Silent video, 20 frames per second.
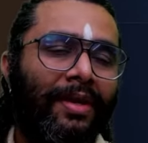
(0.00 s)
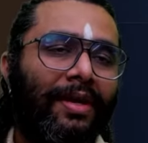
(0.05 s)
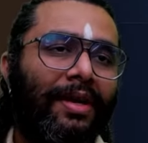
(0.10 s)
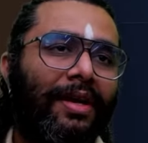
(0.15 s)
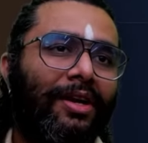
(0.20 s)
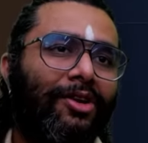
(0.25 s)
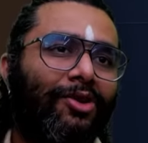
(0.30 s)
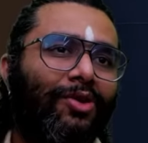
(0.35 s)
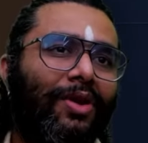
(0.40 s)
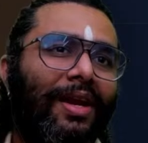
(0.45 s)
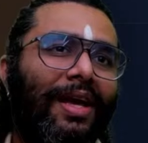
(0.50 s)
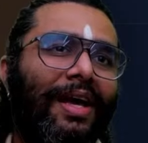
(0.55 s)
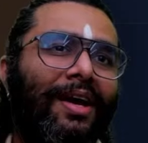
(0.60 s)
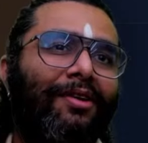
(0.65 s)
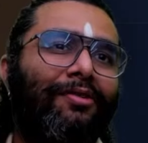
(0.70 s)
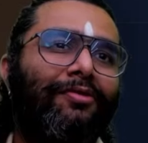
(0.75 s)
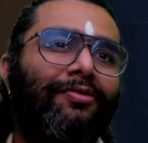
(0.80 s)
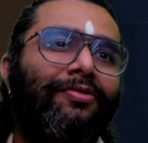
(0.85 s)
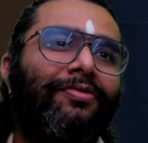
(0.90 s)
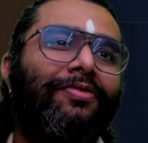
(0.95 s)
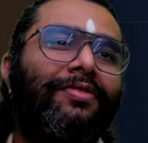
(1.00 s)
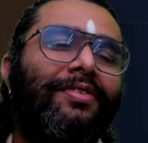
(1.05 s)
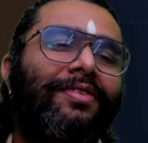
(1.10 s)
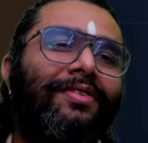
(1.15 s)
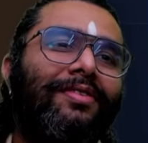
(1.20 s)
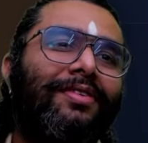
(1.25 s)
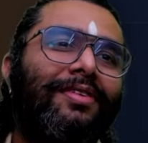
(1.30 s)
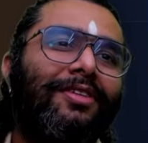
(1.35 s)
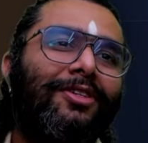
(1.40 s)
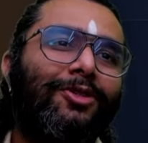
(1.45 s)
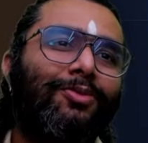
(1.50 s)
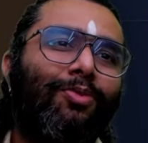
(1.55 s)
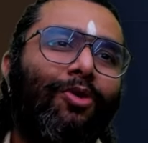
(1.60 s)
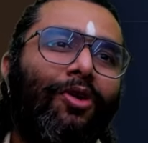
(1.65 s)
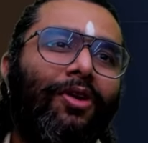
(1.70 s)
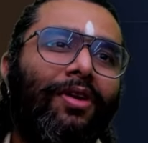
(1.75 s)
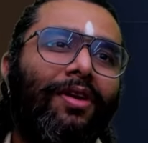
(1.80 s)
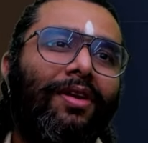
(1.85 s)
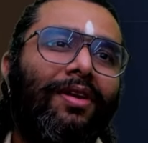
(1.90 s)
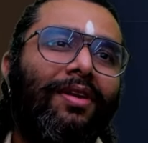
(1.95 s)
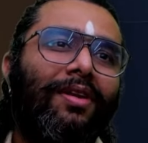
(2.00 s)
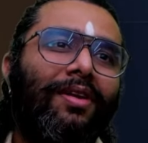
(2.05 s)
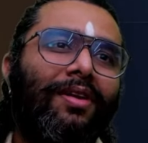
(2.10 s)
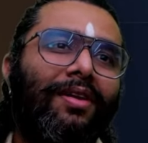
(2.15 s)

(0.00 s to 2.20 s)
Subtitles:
and you will have small